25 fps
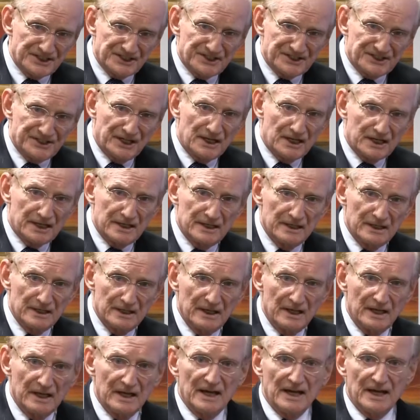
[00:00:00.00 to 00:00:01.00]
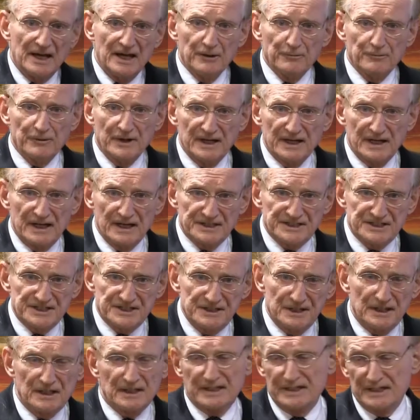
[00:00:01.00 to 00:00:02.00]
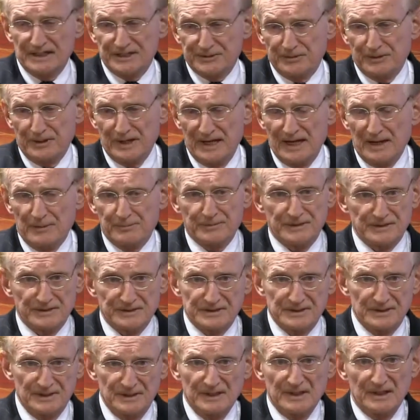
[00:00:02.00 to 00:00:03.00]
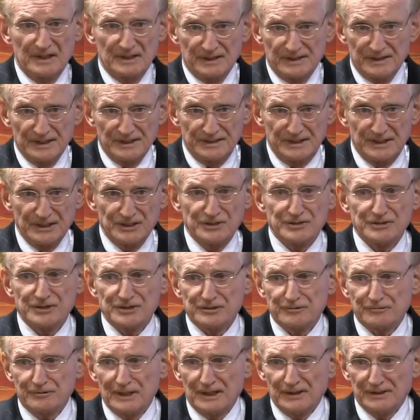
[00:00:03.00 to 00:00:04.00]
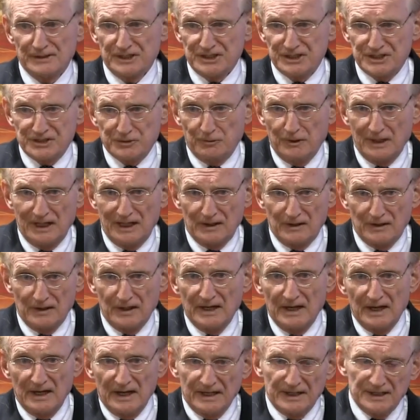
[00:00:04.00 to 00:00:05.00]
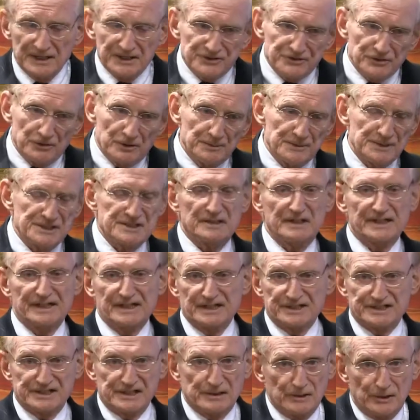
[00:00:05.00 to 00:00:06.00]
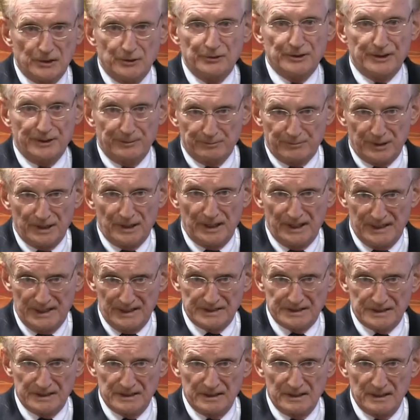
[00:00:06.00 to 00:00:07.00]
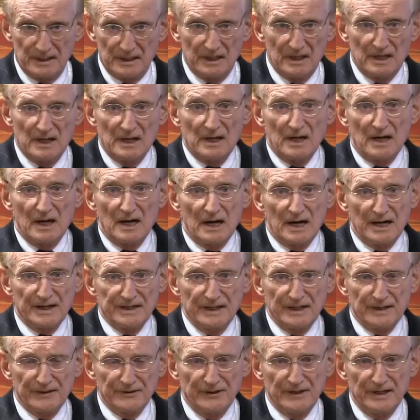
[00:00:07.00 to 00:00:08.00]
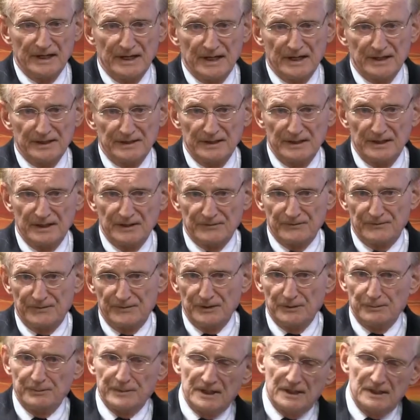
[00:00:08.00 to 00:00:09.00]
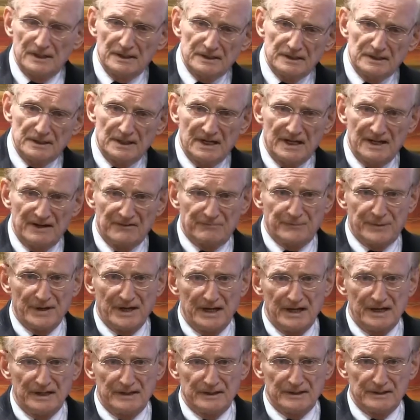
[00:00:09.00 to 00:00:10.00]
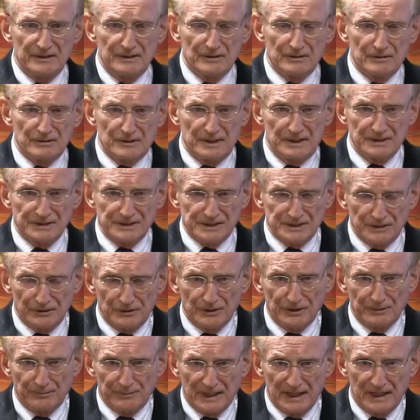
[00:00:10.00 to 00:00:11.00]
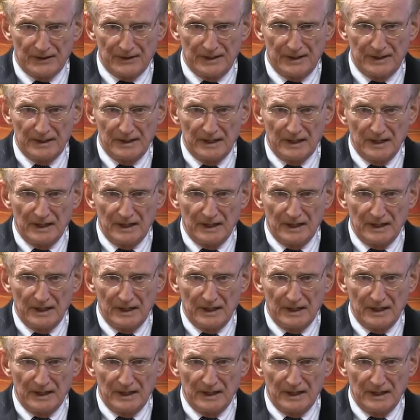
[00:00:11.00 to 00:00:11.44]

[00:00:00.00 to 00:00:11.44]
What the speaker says: stuck. And when it gets stuck, guess what happens? The tissues around it swell, and it's almost like it's glued in place. On the other hand, if you begin to have pain and you're concerned about it,